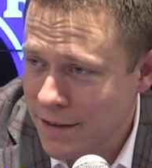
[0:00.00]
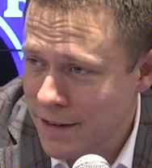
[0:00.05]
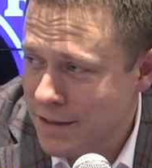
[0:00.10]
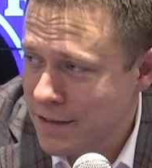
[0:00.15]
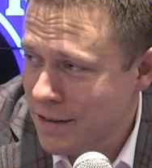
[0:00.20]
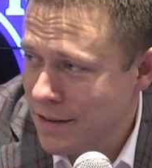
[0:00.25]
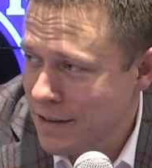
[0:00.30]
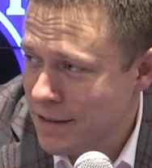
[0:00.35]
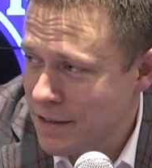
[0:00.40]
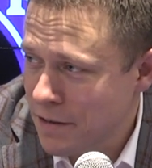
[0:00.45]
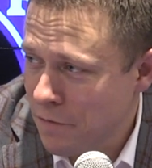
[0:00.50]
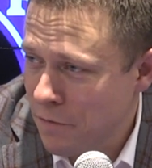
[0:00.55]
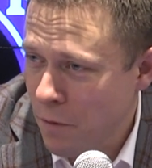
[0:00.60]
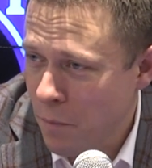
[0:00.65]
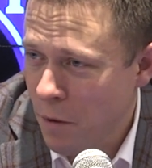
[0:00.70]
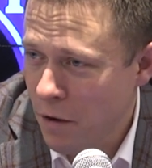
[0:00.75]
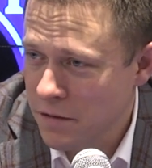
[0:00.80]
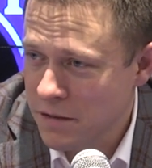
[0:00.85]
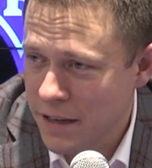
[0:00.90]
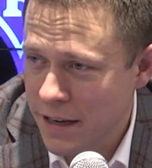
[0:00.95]
It's a
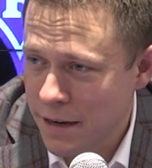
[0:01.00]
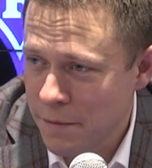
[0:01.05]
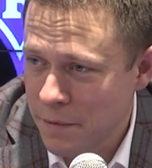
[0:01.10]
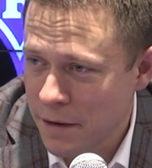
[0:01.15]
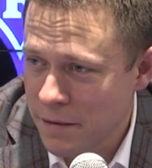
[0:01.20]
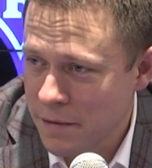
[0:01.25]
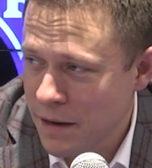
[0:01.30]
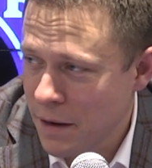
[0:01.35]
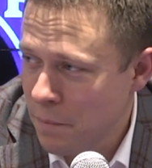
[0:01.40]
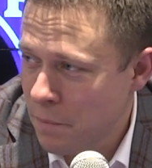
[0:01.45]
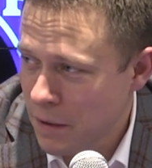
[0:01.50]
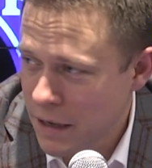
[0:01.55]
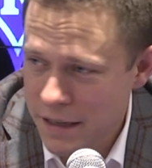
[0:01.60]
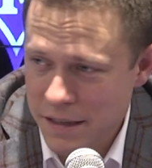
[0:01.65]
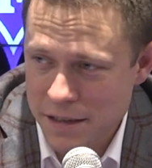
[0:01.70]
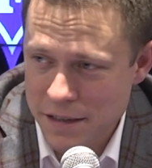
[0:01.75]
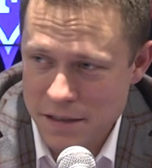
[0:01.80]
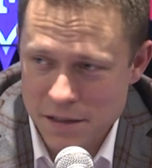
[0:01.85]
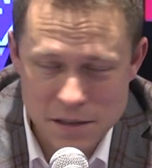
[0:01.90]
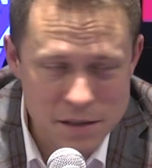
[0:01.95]
football team that
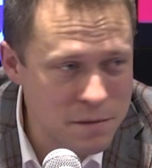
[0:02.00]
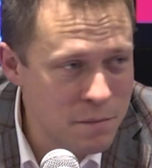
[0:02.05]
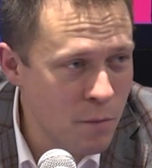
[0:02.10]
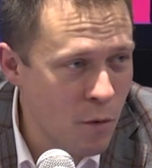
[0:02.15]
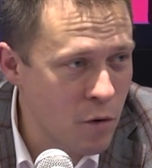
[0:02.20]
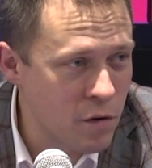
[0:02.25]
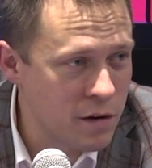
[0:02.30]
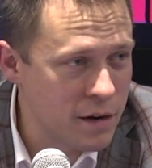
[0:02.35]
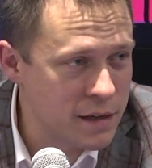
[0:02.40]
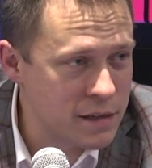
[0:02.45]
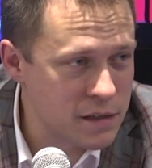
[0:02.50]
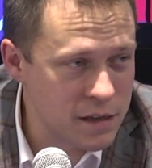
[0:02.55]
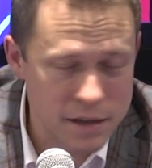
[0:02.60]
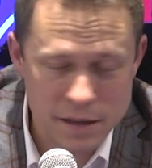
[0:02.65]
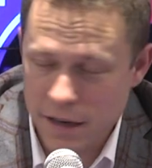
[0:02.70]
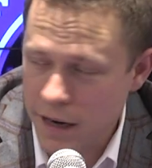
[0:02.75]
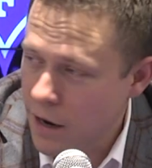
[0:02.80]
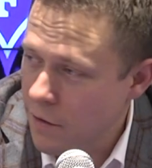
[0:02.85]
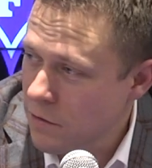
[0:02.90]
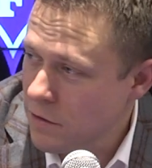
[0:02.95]
blitzes more than they sit in
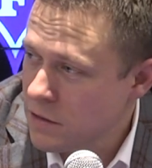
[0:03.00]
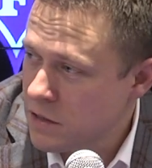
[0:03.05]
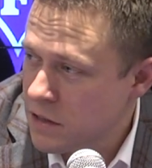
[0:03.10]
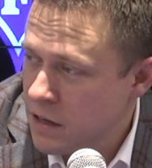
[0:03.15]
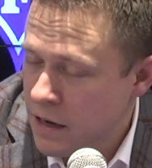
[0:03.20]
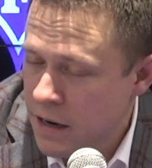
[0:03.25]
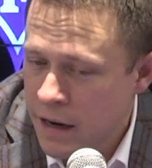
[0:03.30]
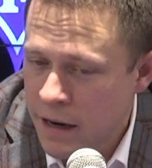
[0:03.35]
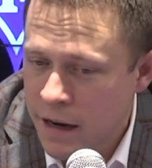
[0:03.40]
coverage.